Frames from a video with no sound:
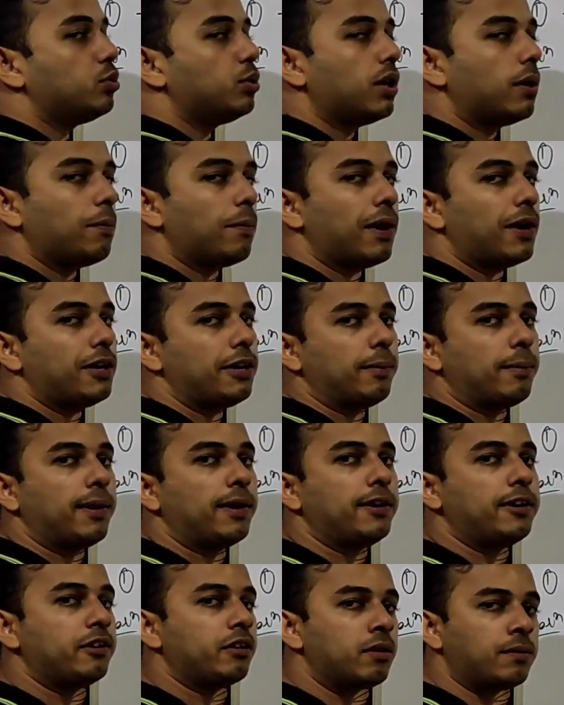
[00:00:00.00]
we have
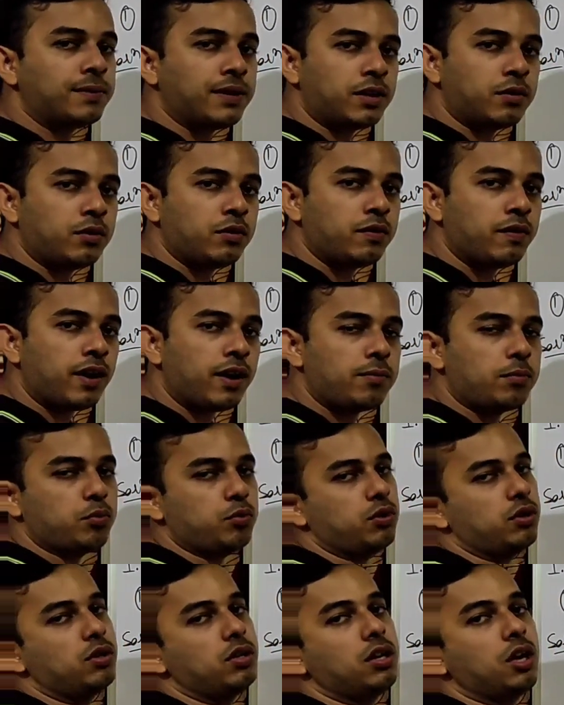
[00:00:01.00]
multiplied denominator with 5,
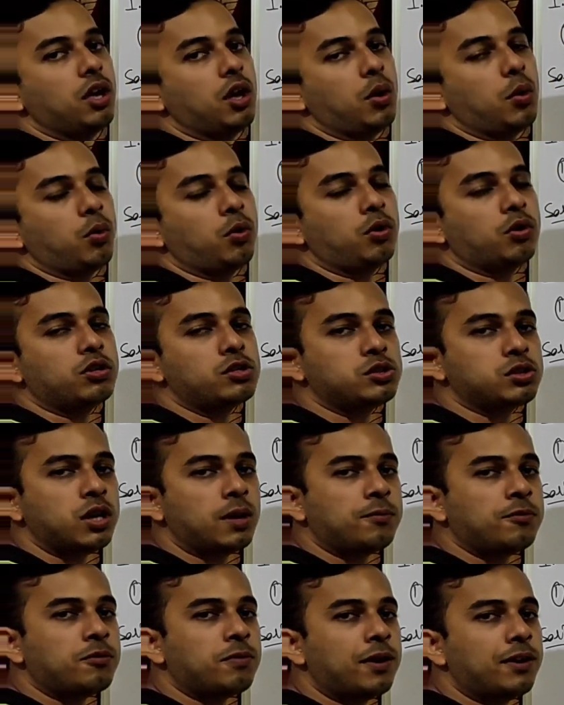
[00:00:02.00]
we also
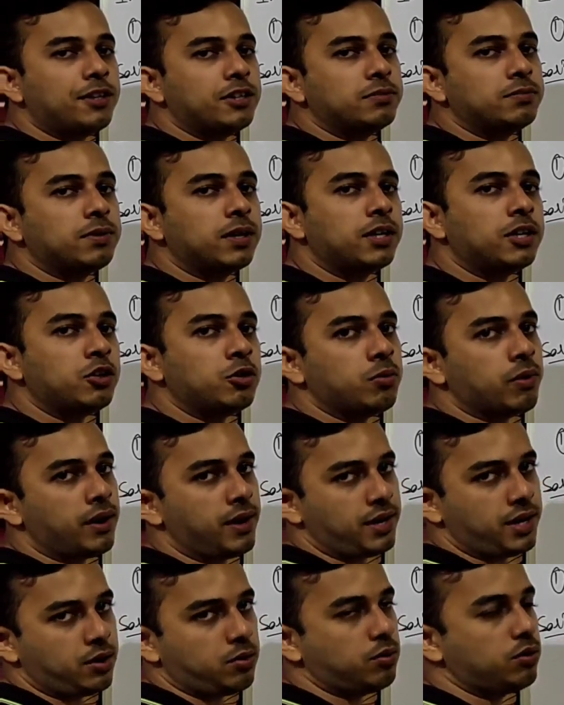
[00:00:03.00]
have to multiply
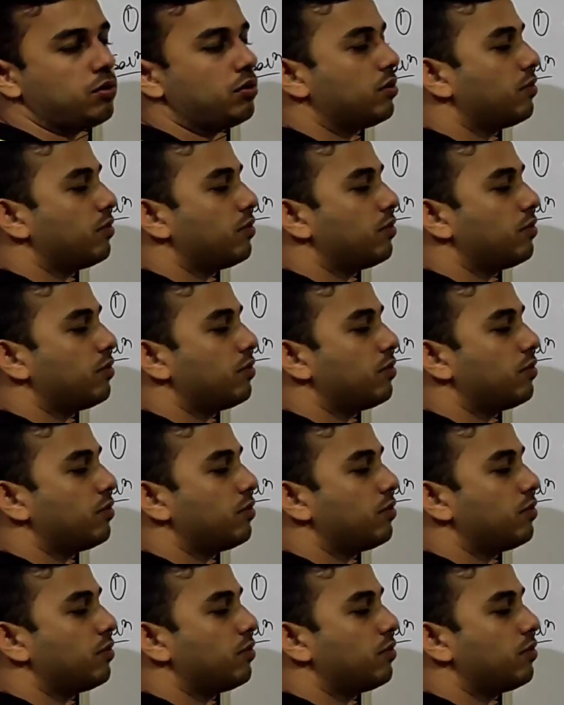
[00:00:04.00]
numerator with